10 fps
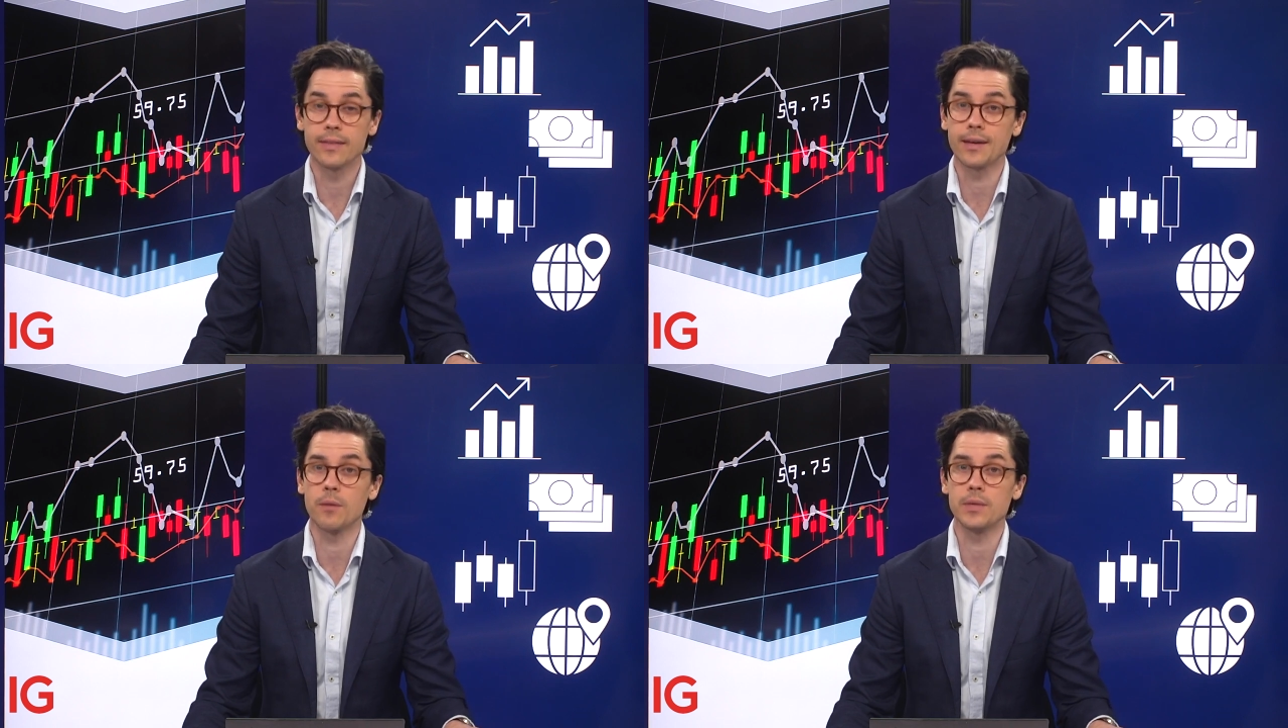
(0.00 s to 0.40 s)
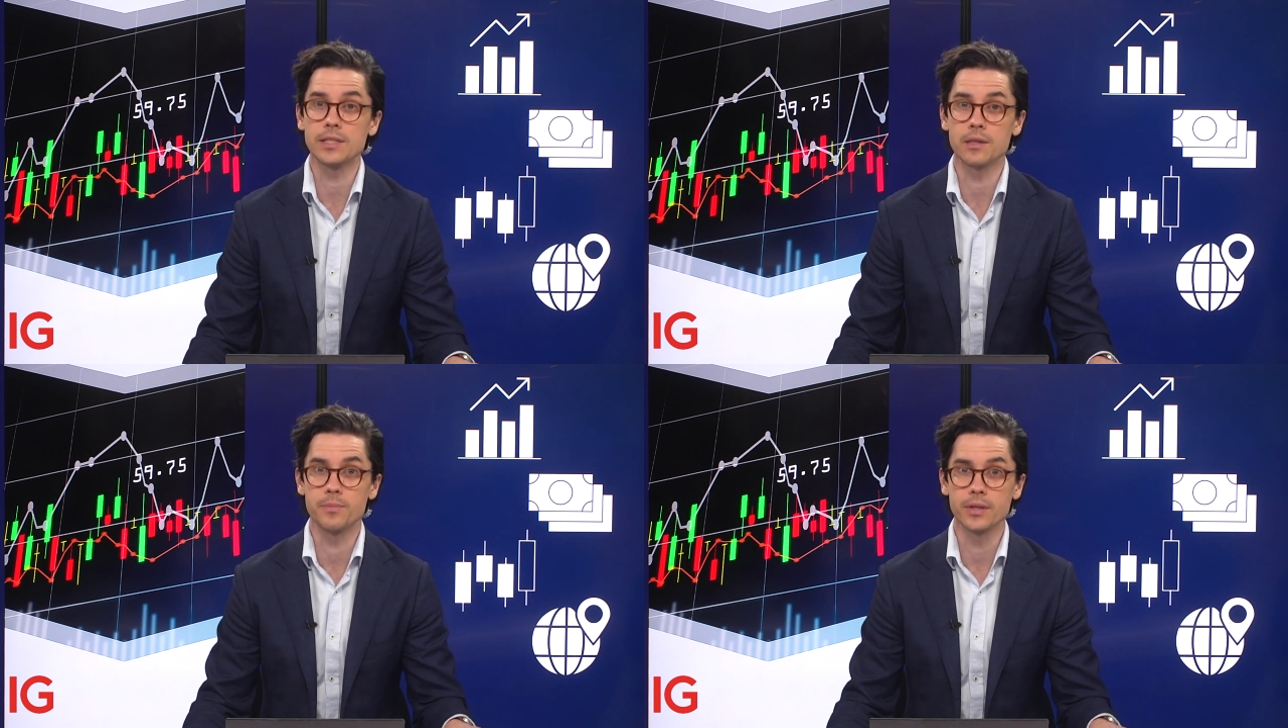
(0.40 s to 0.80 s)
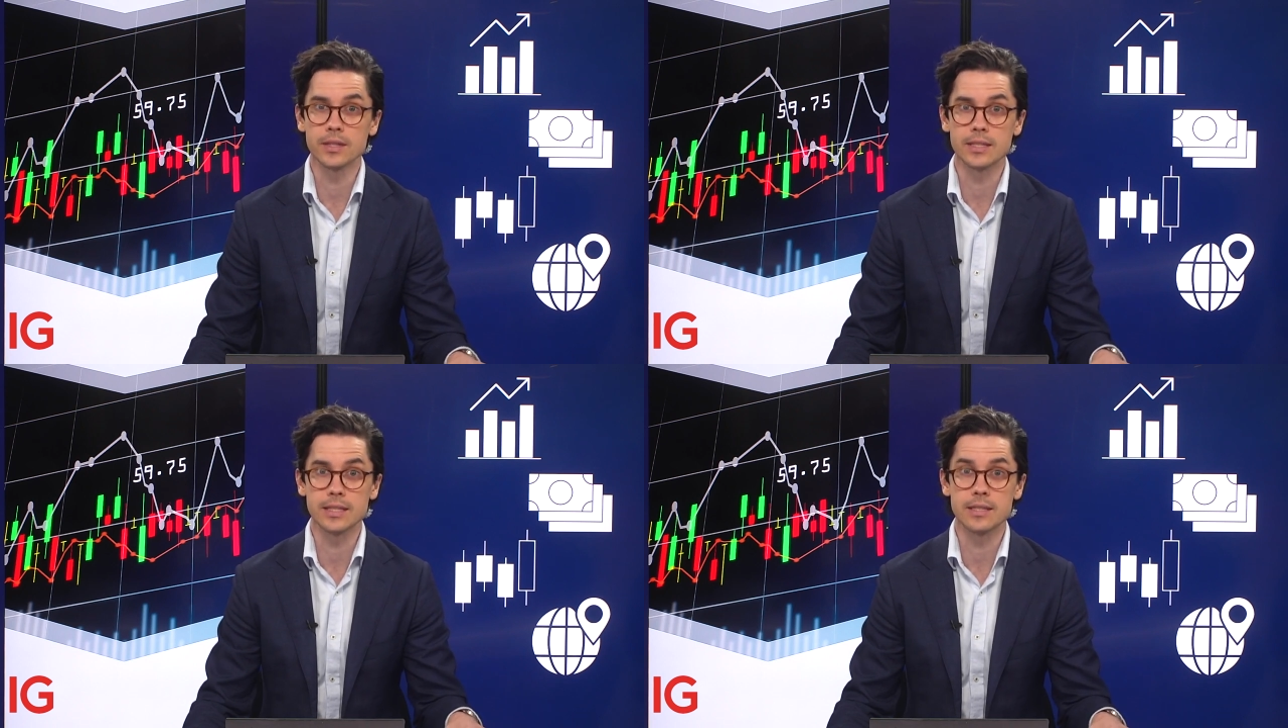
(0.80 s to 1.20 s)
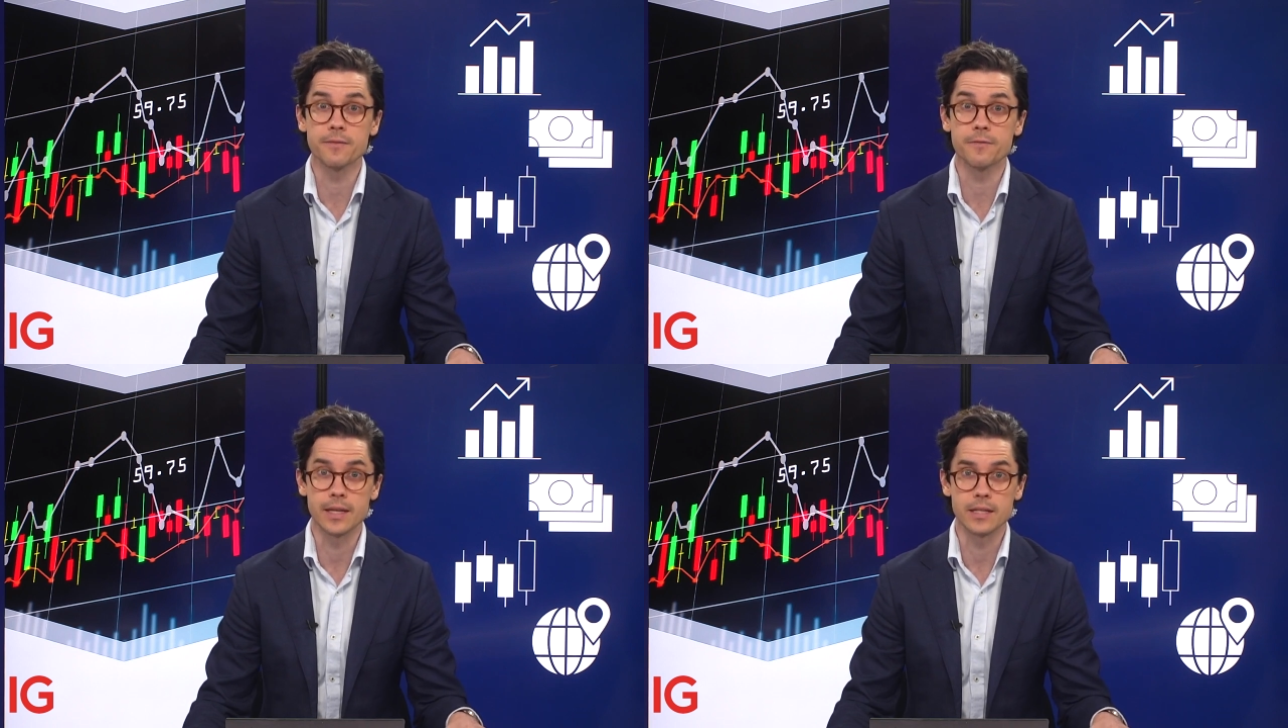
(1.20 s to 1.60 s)
and the company's ability to
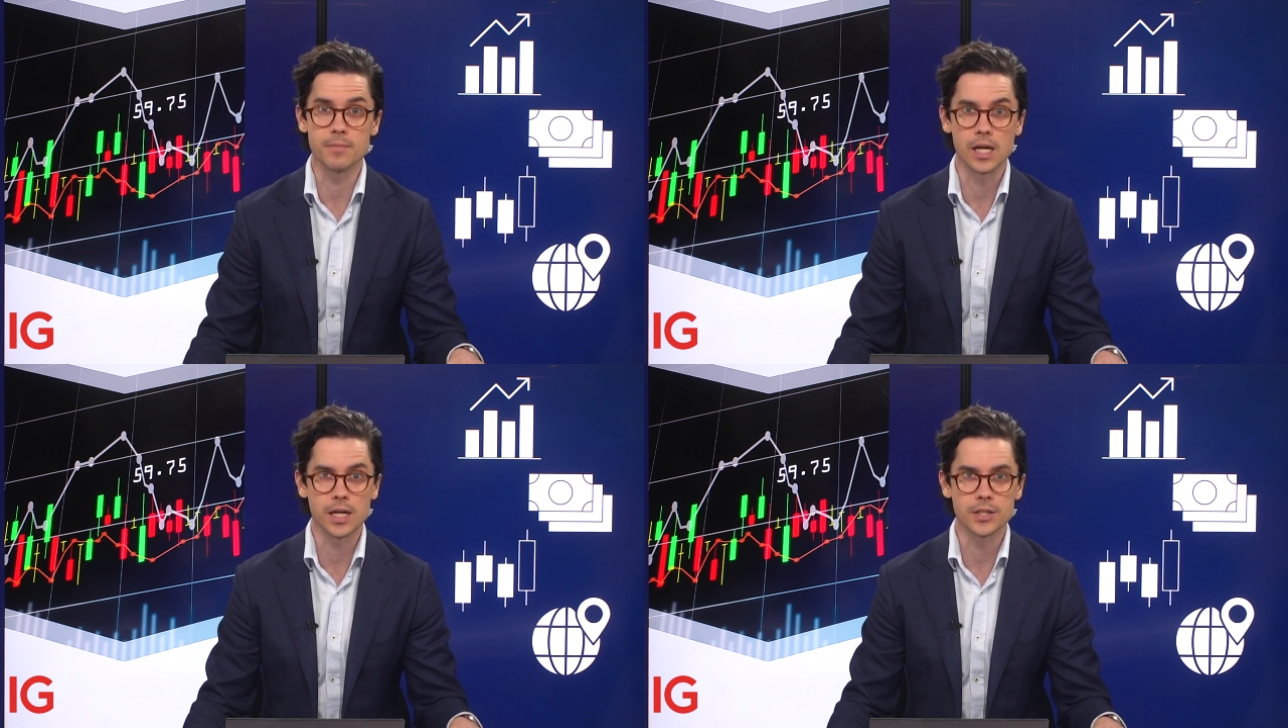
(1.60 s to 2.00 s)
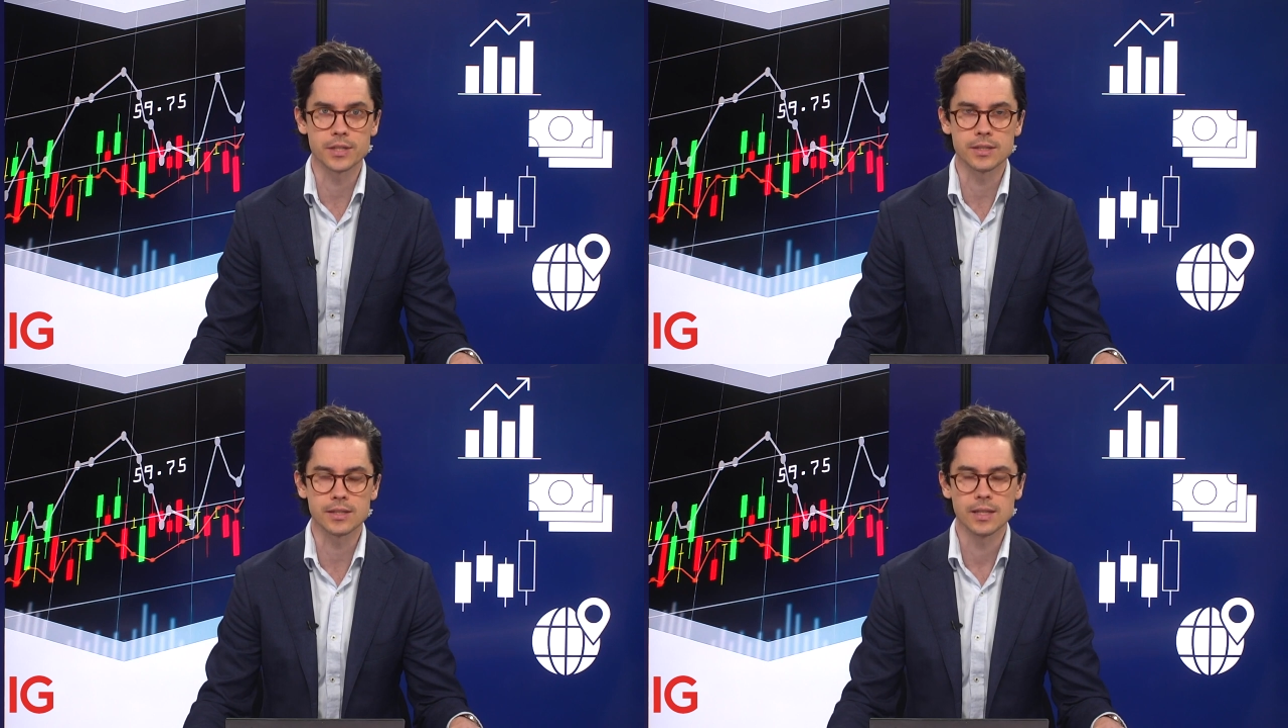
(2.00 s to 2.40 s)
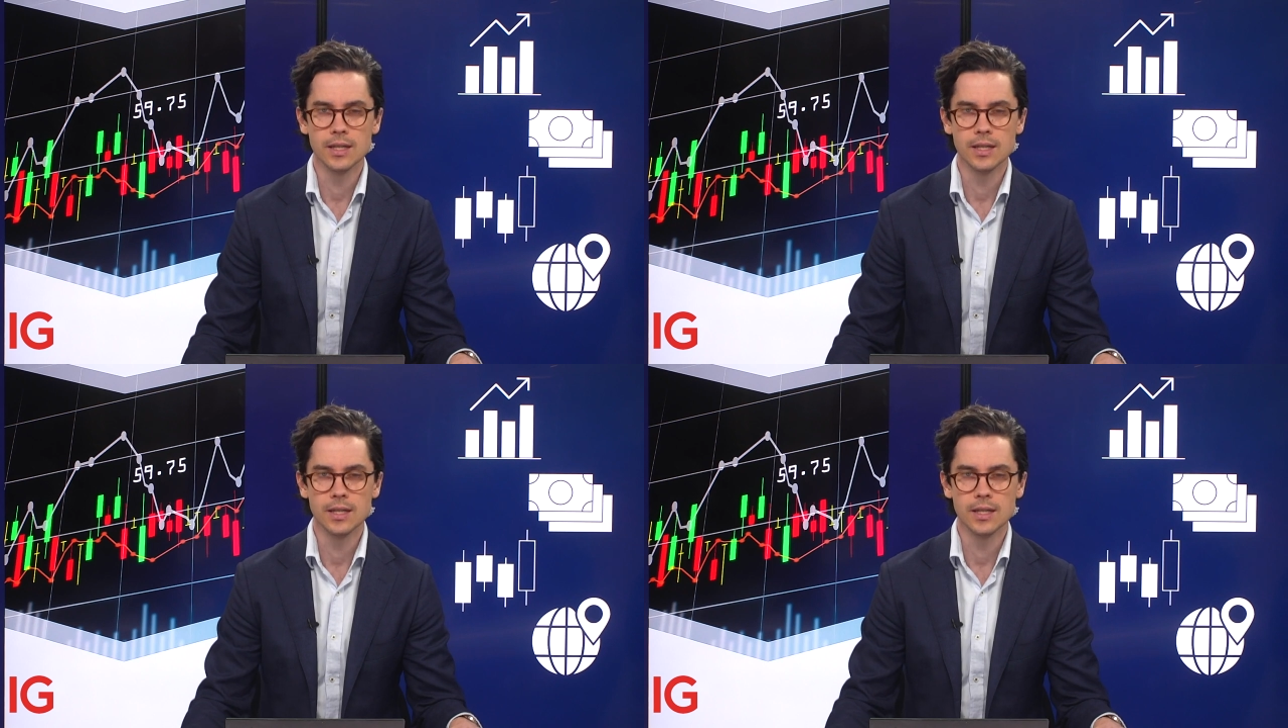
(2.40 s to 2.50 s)
defend margins.